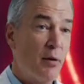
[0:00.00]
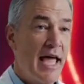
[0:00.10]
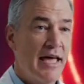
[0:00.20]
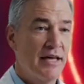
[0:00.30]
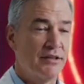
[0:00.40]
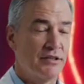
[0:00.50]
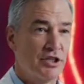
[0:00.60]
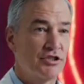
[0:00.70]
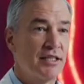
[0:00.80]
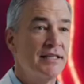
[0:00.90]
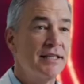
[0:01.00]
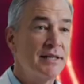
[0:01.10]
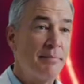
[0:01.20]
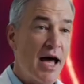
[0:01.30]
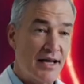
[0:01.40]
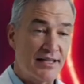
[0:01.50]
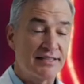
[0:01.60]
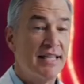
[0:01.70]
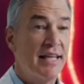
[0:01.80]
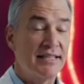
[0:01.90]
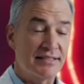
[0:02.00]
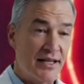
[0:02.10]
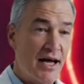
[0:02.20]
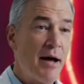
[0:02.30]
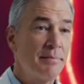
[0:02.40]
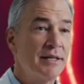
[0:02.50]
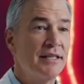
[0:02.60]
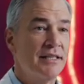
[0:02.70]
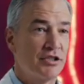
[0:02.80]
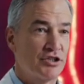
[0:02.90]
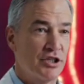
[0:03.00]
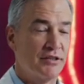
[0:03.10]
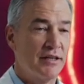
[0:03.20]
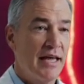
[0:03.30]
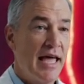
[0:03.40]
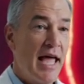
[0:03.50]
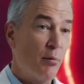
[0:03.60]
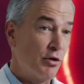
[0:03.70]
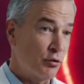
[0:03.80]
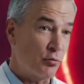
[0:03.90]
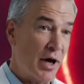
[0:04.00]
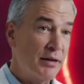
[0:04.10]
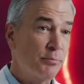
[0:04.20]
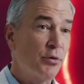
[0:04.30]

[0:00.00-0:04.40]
They hide their pain, they don't ask for help, and they live in silence.